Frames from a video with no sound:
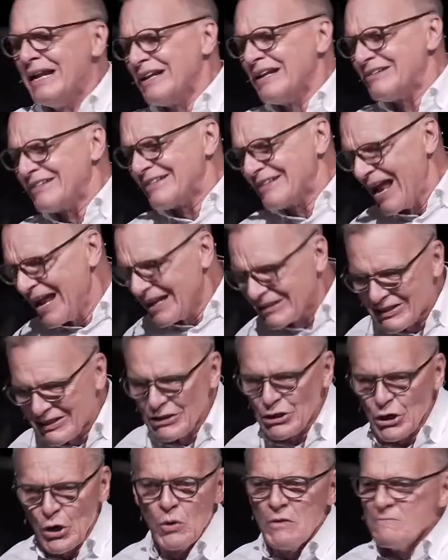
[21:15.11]
he's saying to
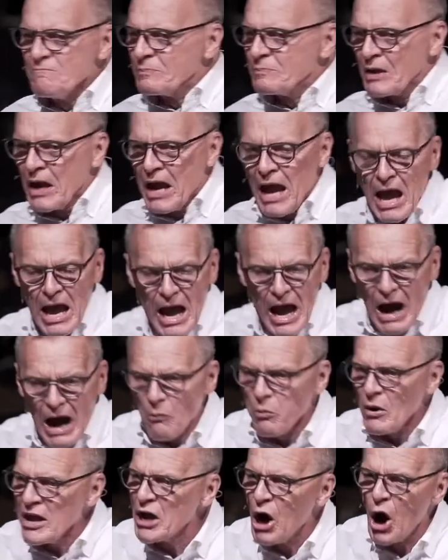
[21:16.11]
you,
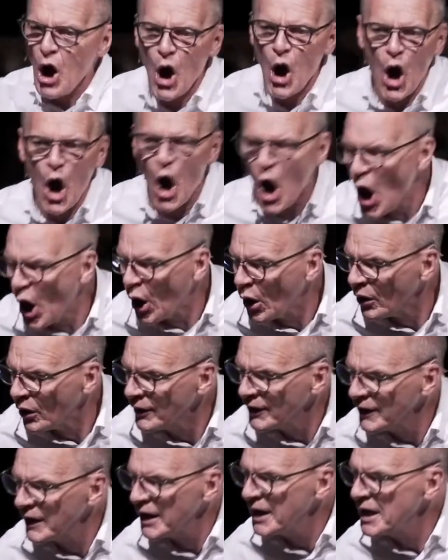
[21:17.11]
we
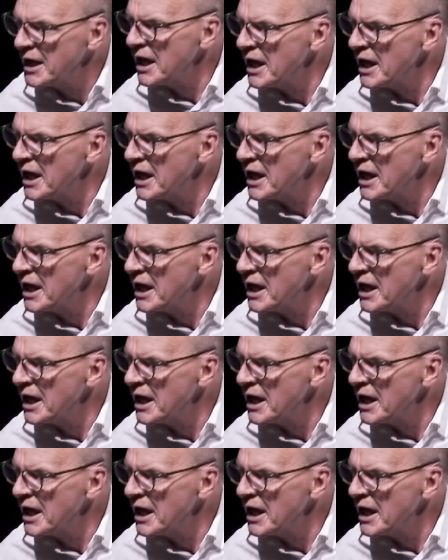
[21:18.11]
all,